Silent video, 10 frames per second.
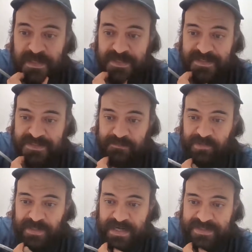
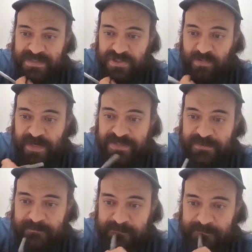Similar kind of
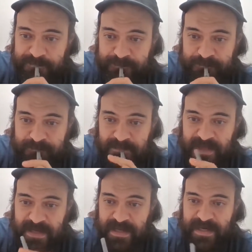situation.
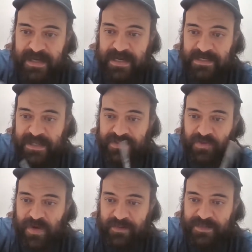And I kind of like the
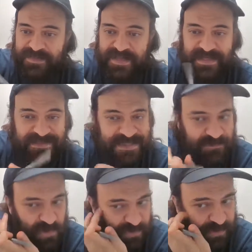Grambling State
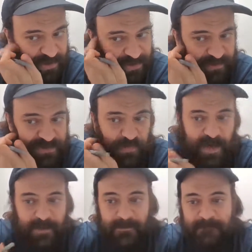team total under as
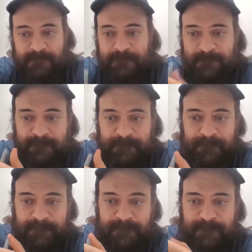well
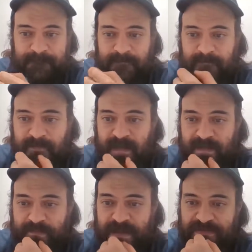
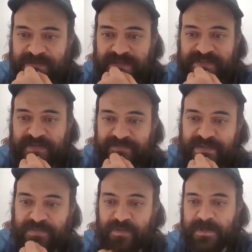at about
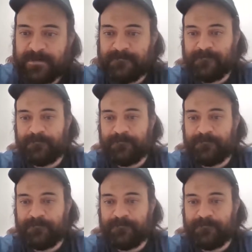73.